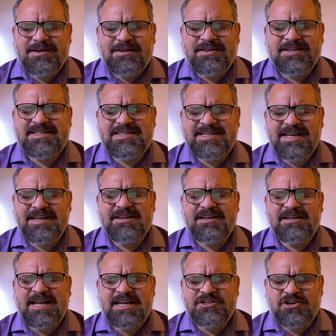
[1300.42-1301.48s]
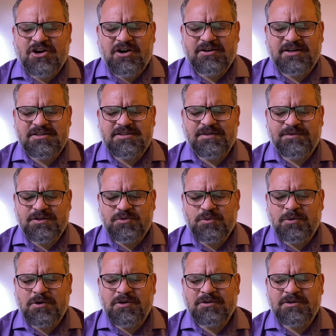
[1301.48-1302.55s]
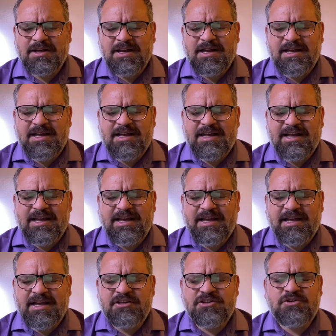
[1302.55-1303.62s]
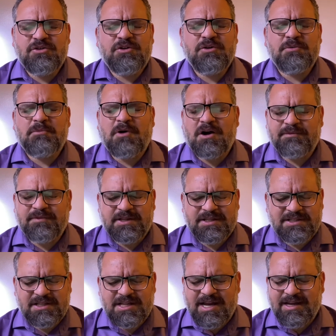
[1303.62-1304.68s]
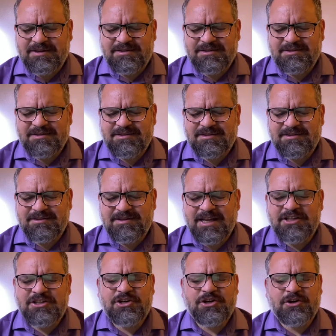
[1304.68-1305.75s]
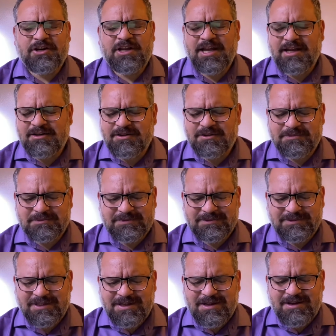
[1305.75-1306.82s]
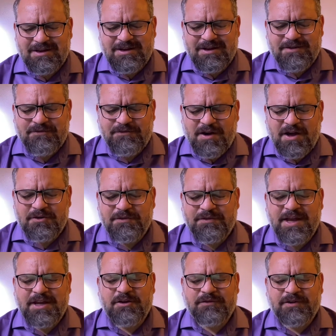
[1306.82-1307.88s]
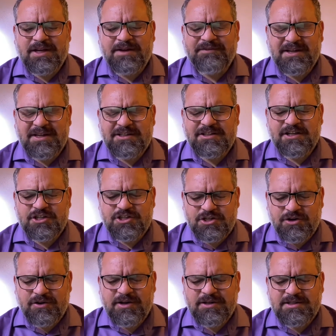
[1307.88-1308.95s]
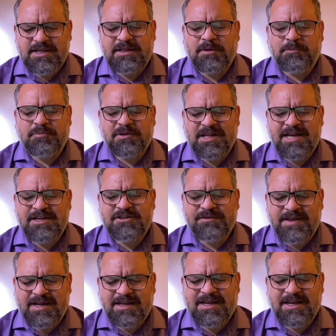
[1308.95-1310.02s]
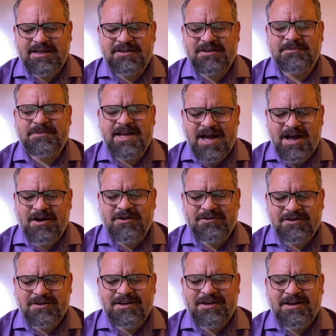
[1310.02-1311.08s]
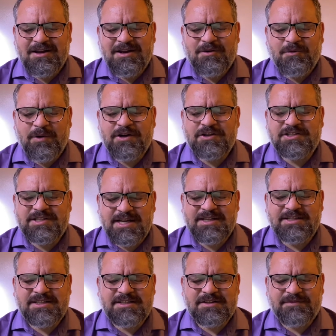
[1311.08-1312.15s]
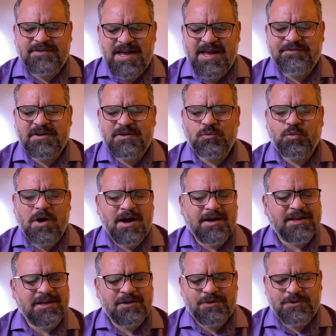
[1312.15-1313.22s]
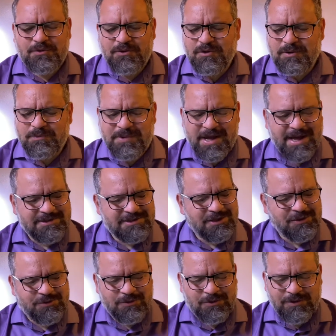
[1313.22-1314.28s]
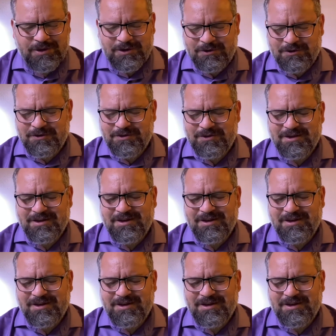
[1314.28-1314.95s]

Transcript: the sin and darkness of this world into your marvelous light, into your kingdom. Father, thank you for giving us the assurance and the pledge of that kingdom now. We are citizens of heaven, walking through and passing through the earth,